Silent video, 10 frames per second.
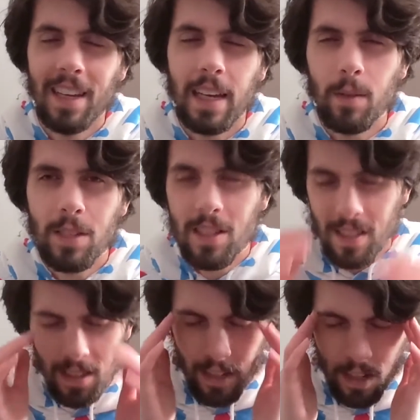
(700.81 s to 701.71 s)
It was
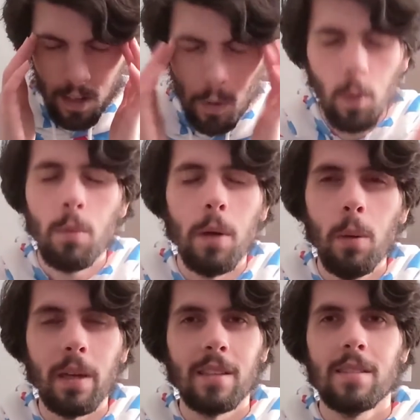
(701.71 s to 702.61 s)
just such a cool
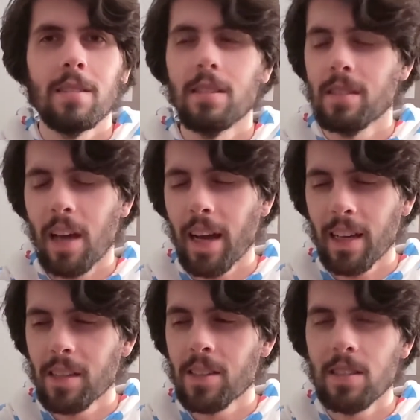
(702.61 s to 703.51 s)
moment. It's just, I
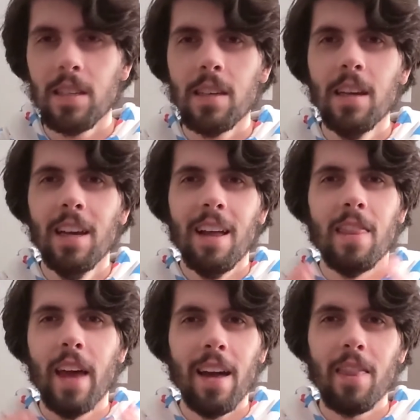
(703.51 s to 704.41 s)
could just see
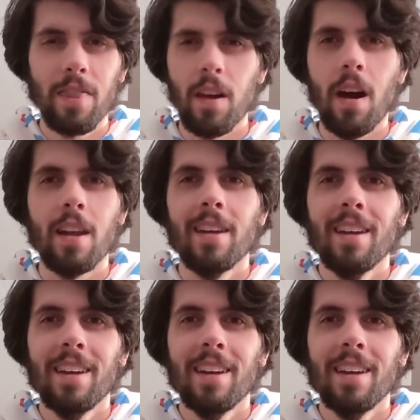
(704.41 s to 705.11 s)
that thought